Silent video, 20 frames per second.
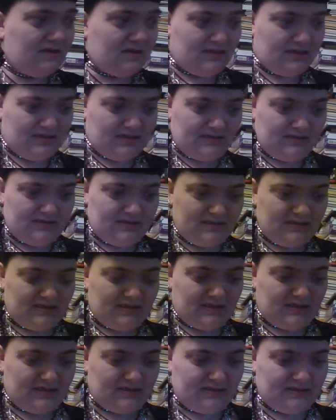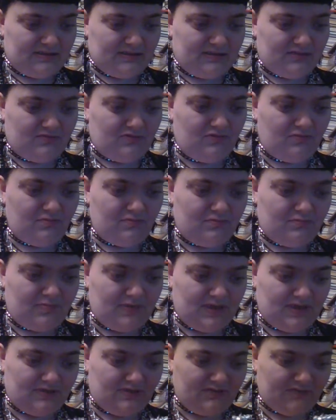And it has two
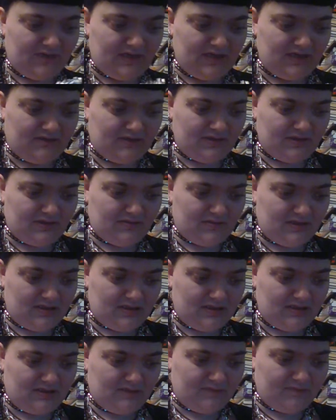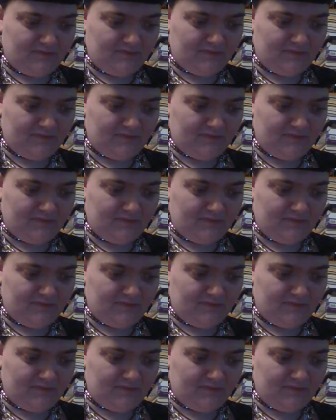pairs of earrings with it